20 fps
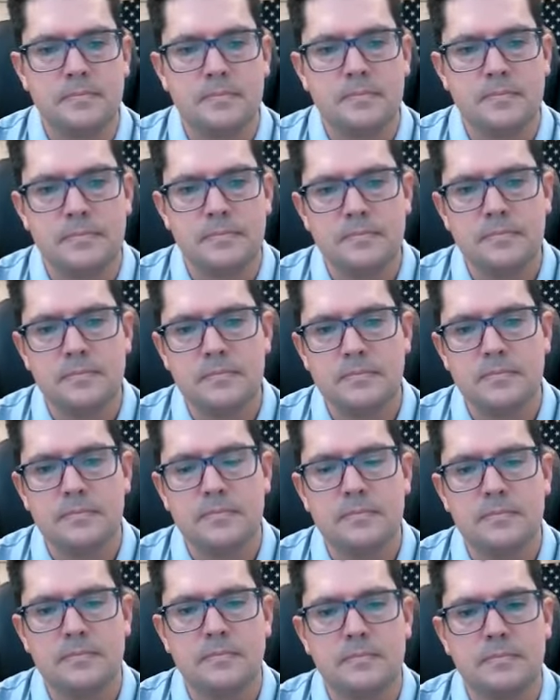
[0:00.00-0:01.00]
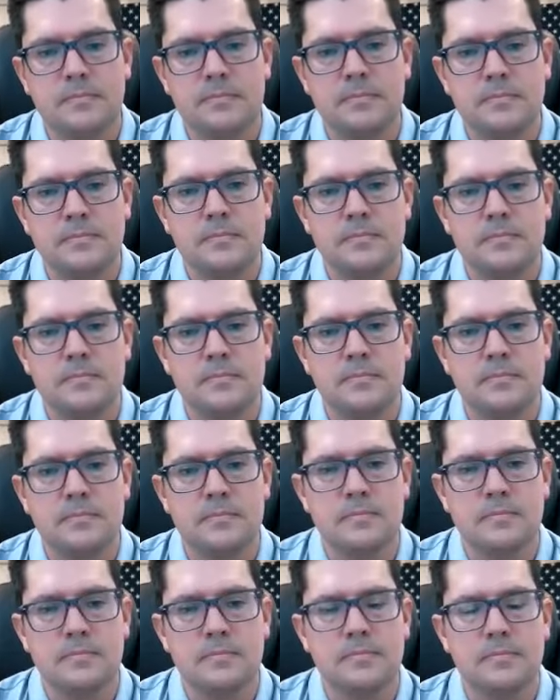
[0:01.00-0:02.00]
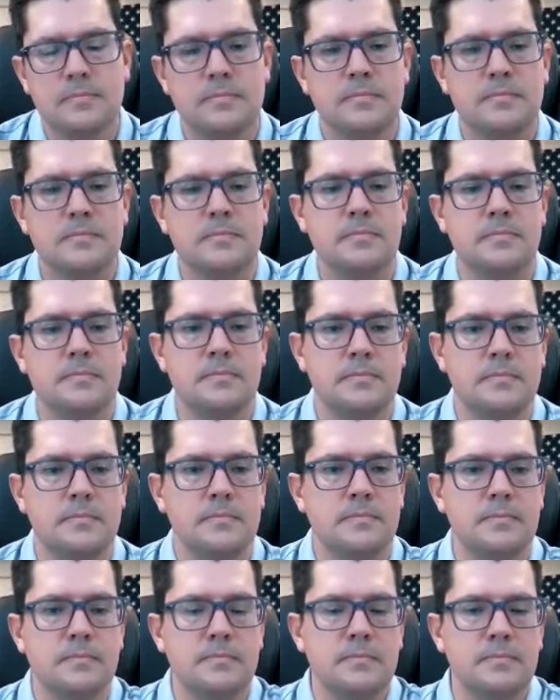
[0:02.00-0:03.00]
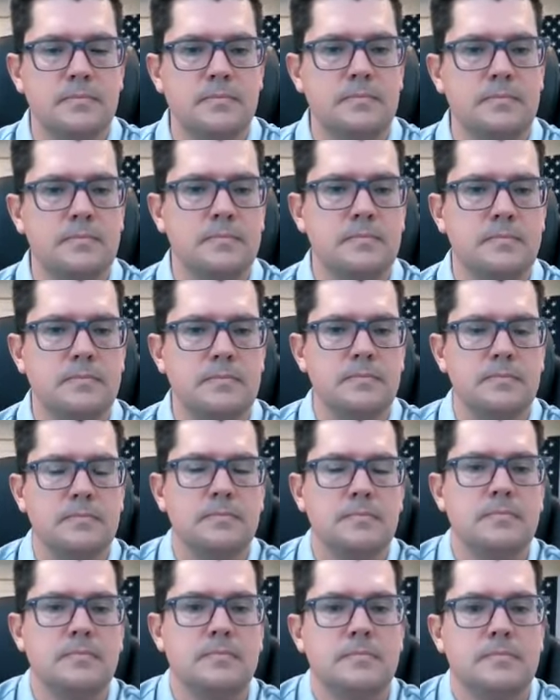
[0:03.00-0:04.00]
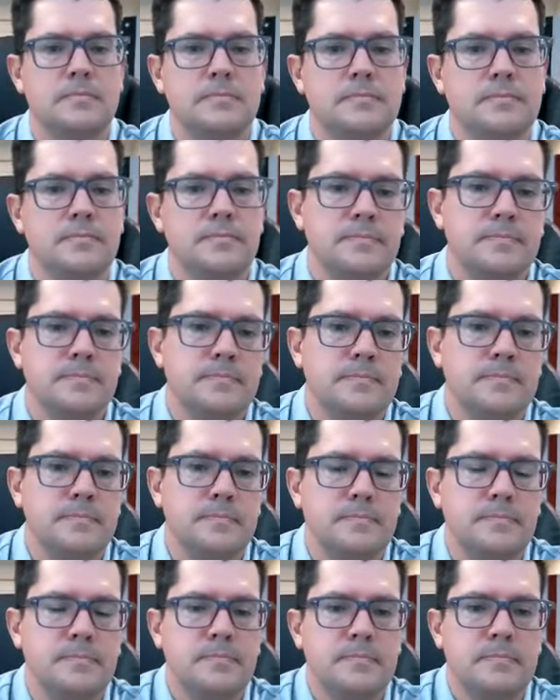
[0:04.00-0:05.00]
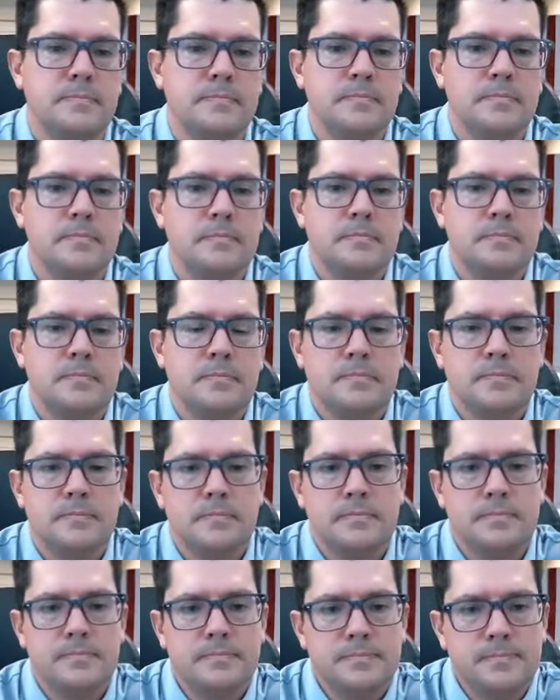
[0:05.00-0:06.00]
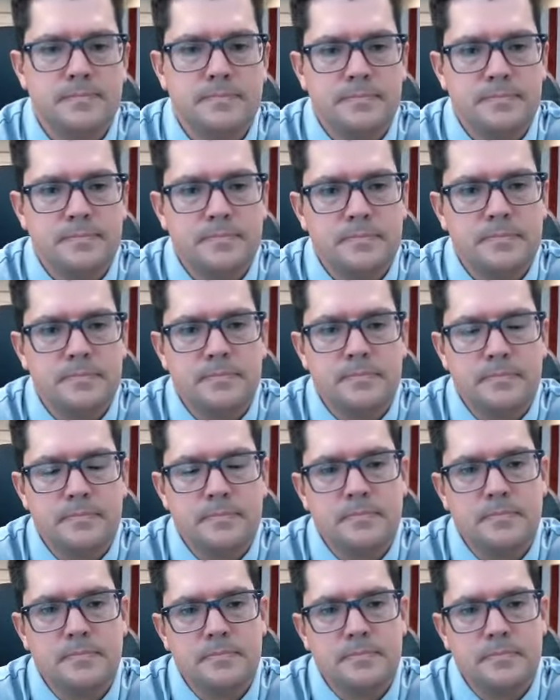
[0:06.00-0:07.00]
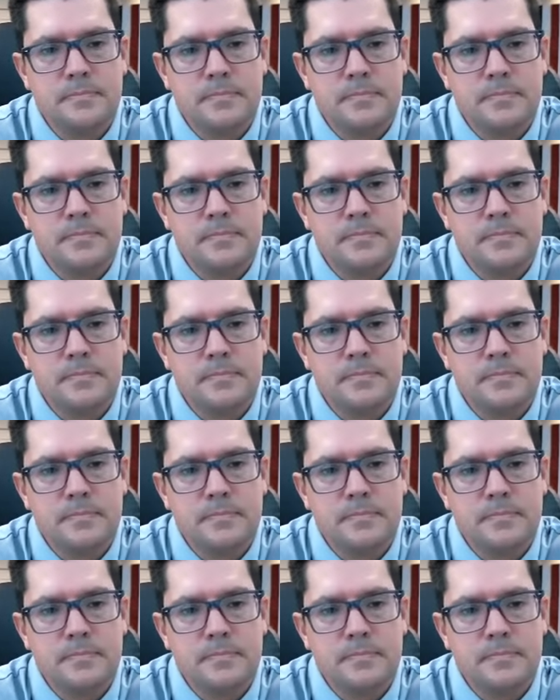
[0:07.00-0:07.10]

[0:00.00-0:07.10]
(not speaking)